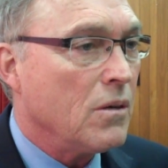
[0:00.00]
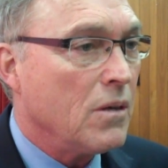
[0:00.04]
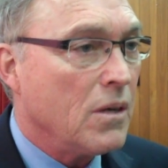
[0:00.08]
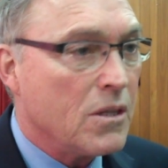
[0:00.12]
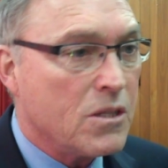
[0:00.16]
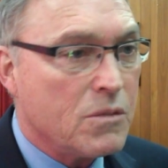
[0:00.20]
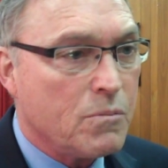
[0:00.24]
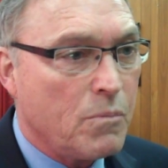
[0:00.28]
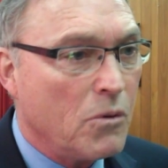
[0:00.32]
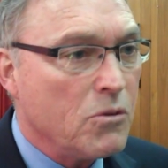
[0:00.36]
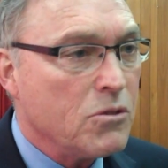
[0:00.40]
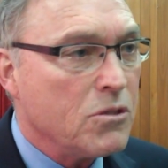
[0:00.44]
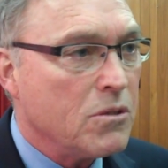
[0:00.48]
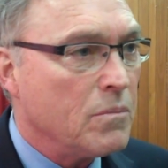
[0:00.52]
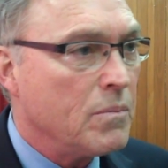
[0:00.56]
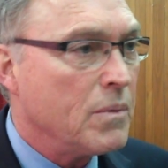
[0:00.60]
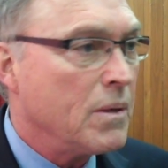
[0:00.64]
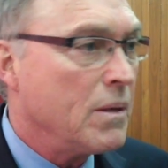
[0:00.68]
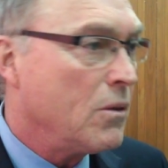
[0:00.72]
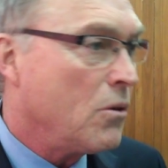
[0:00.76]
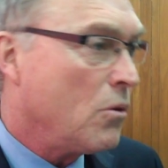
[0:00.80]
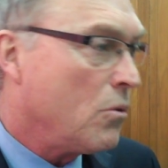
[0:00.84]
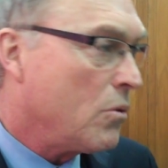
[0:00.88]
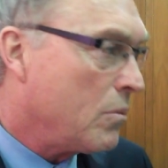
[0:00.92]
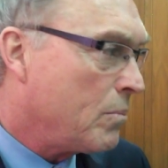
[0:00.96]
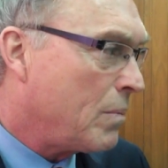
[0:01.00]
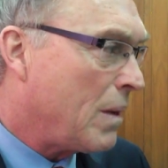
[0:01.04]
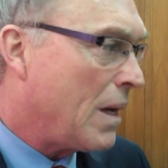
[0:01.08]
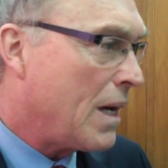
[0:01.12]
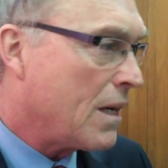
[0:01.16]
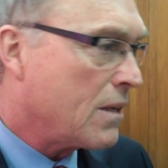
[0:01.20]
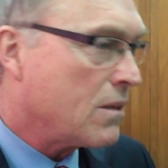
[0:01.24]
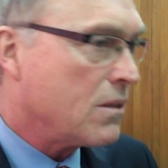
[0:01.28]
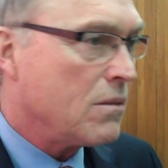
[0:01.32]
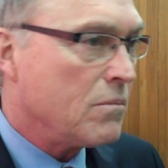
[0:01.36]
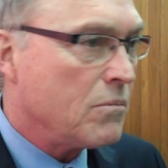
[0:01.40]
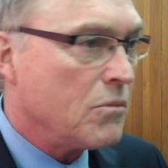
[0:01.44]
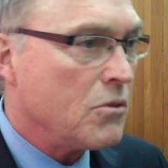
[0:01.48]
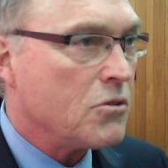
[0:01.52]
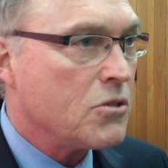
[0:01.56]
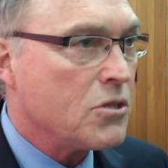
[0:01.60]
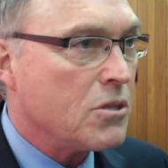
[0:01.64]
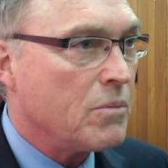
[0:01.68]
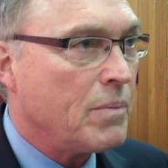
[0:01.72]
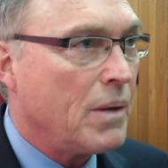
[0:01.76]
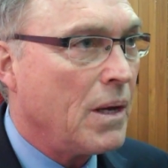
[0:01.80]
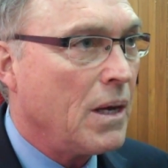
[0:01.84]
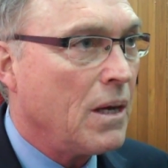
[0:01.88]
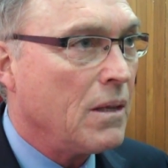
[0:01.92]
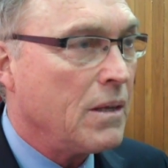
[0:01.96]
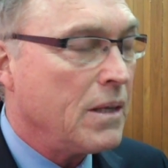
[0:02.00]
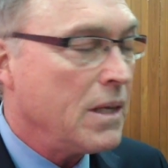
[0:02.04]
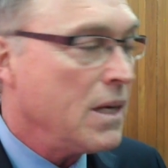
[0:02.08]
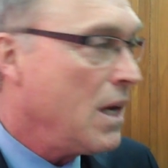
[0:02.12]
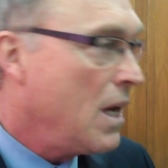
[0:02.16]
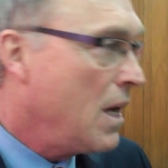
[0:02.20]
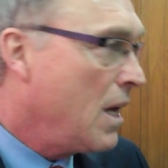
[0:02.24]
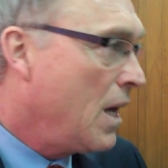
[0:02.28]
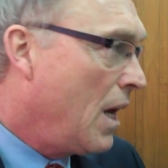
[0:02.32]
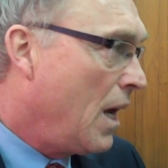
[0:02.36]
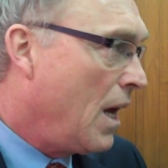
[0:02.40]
It's supposed to be going back to the municipality